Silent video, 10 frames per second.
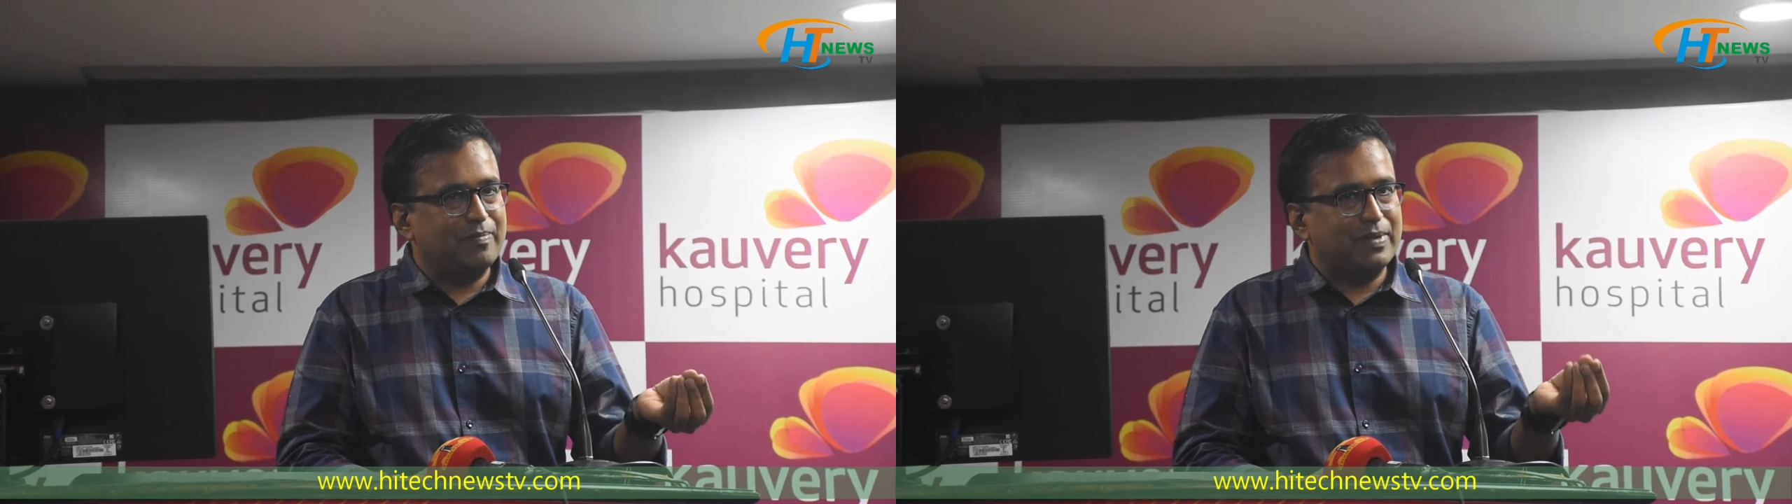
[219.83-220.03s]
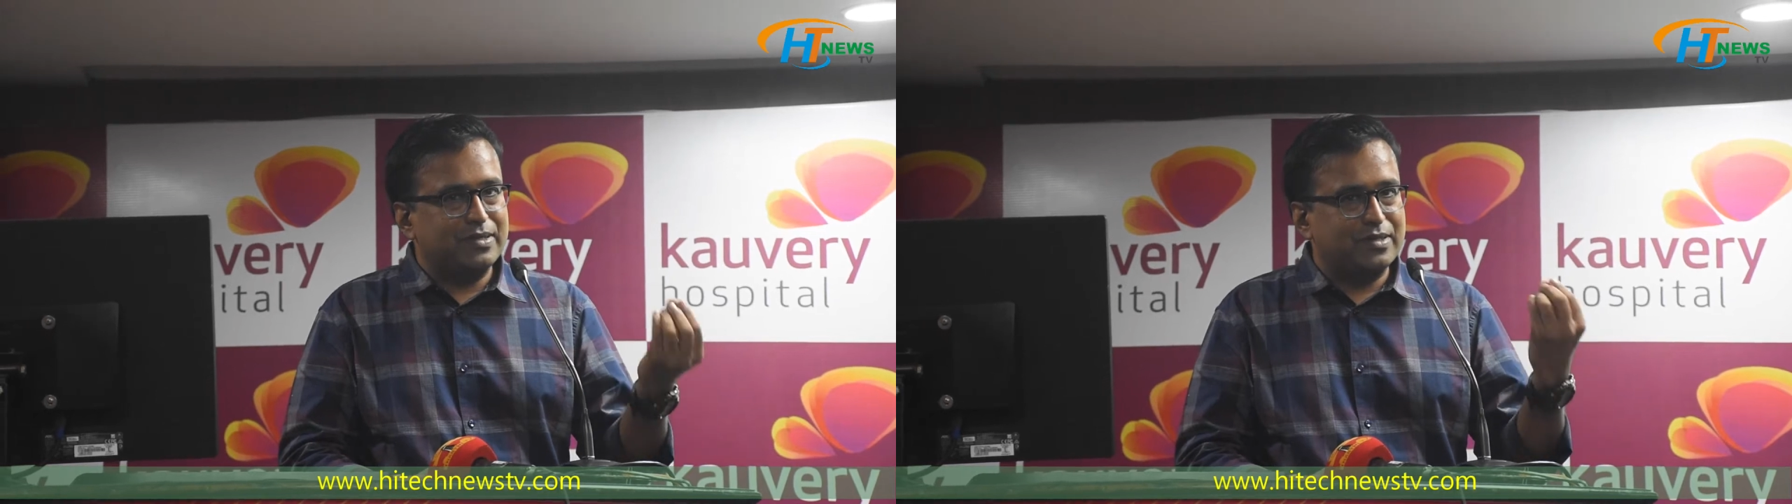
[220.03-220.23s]

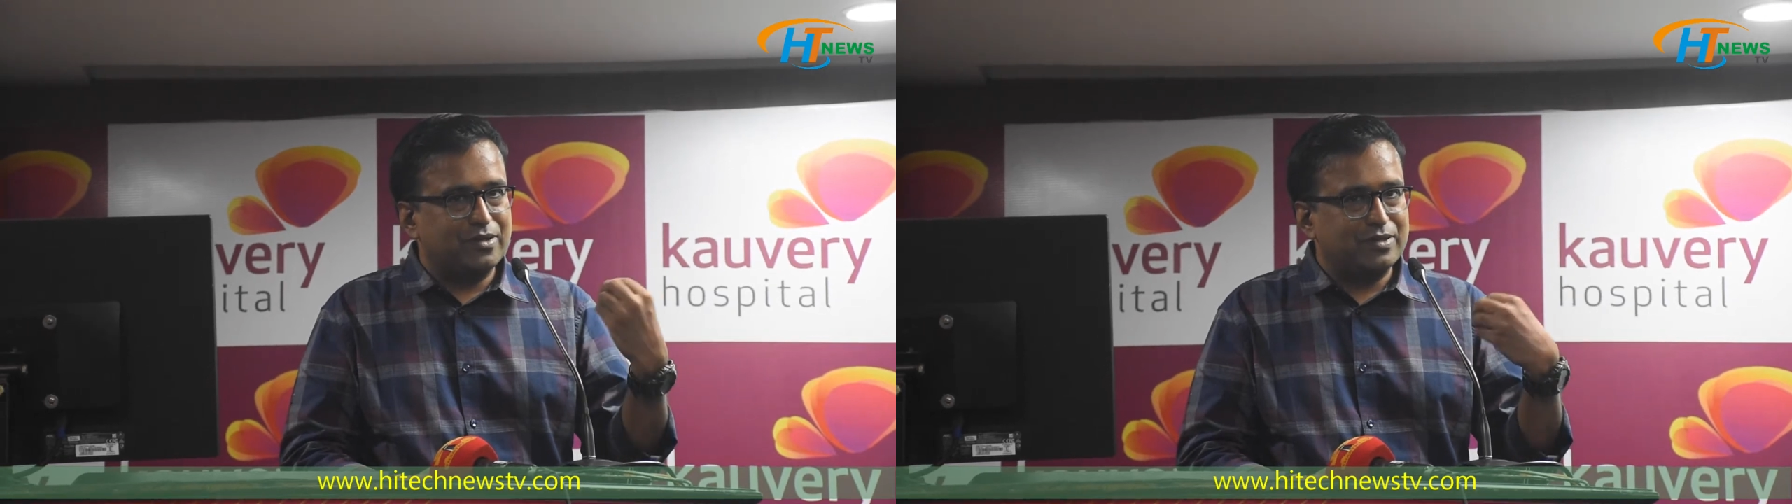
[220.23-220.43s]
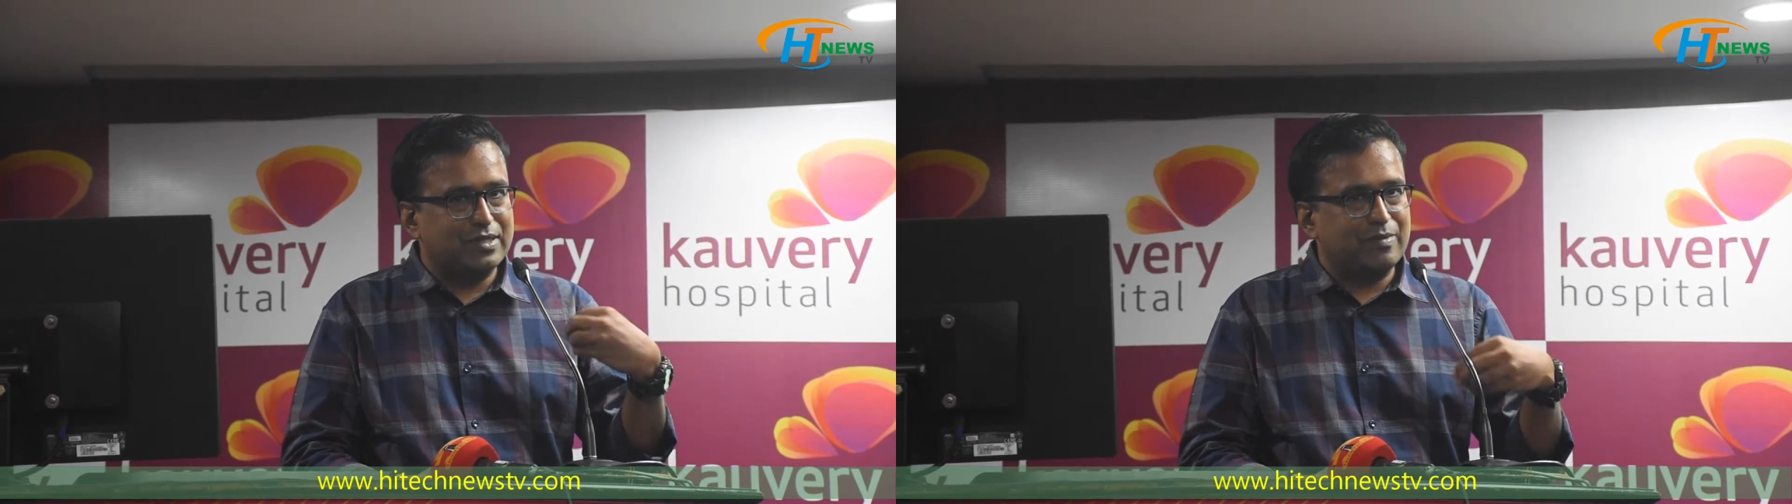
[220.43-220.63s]

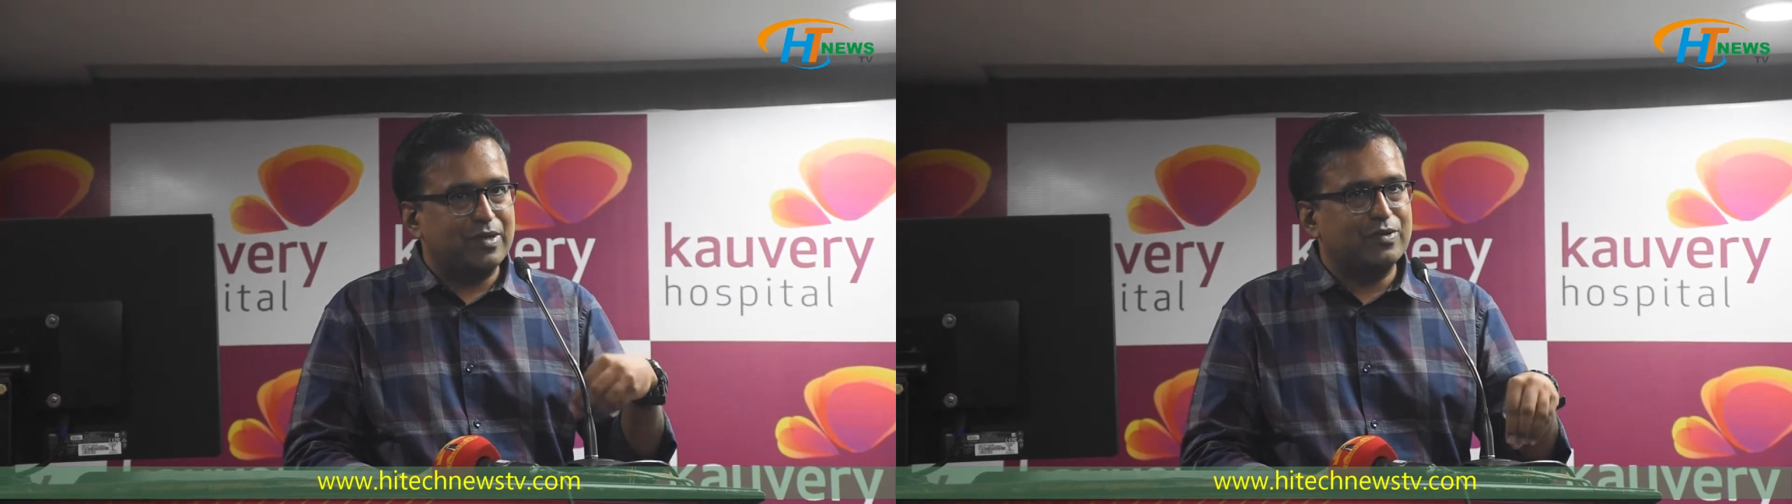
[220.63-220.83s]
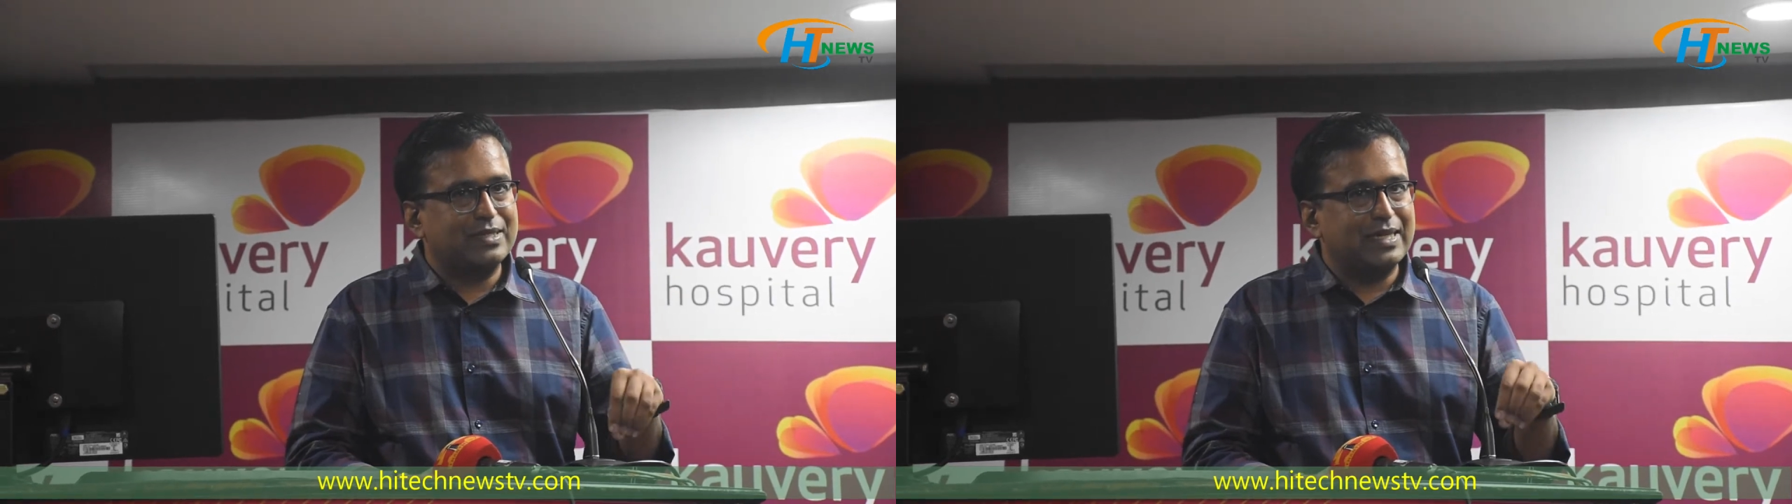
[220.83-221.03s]
patient or
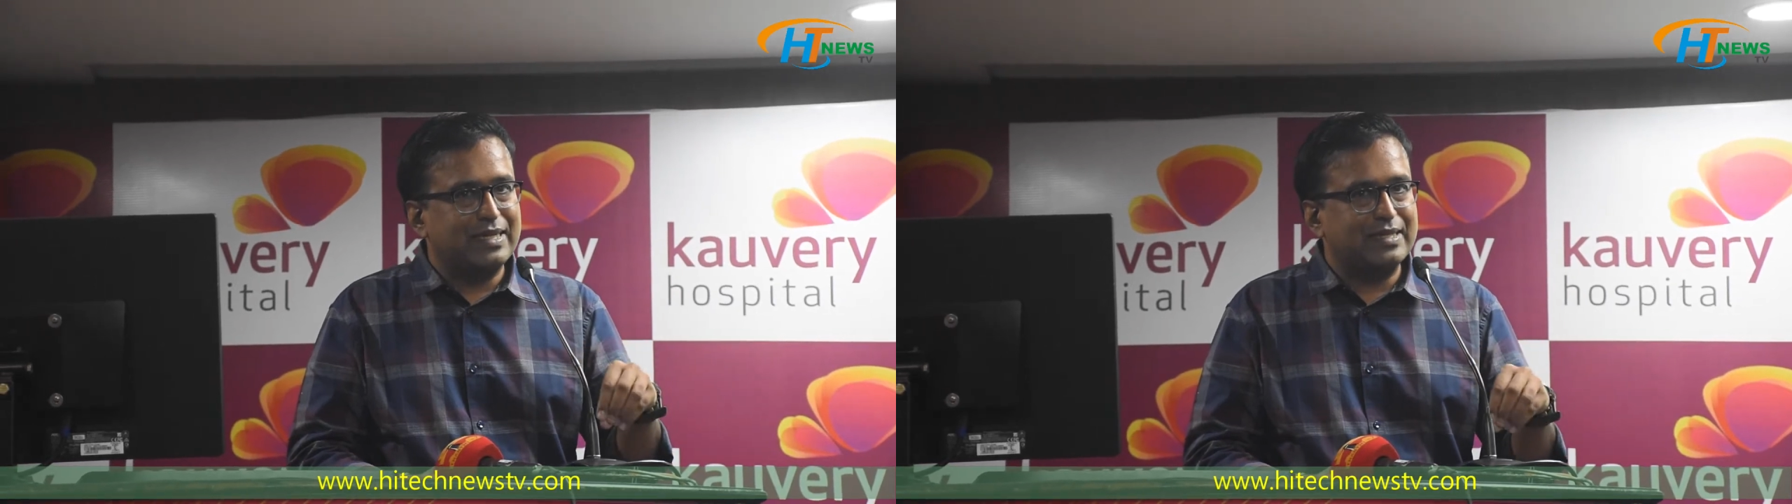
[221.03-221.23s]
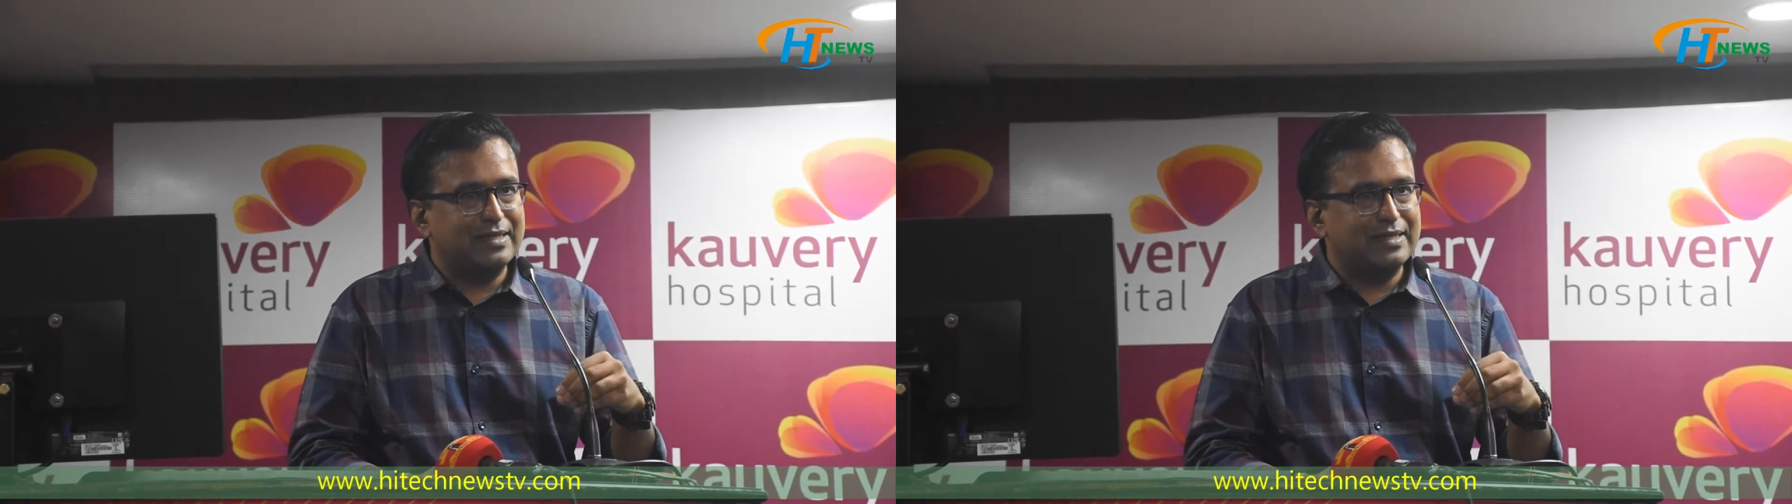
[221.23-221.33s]
someone who is getting